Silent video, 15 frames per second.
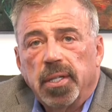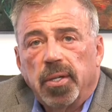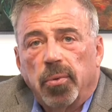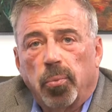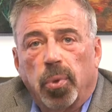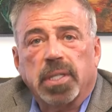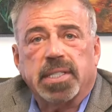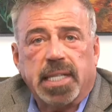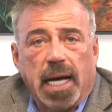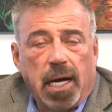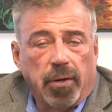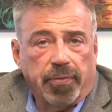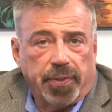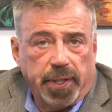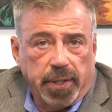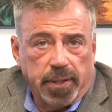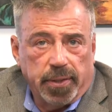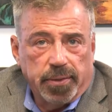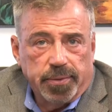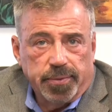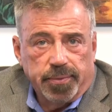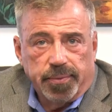What's out
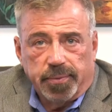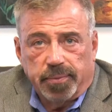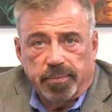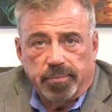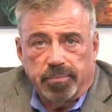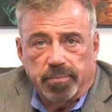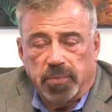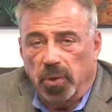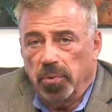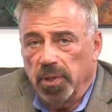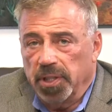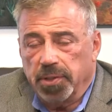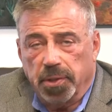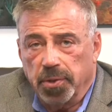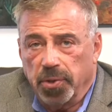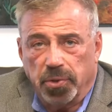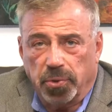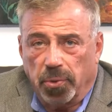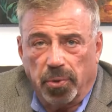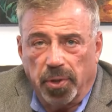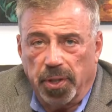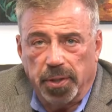there? Don't listen to
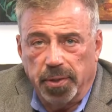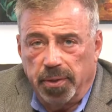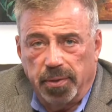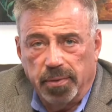Zoran.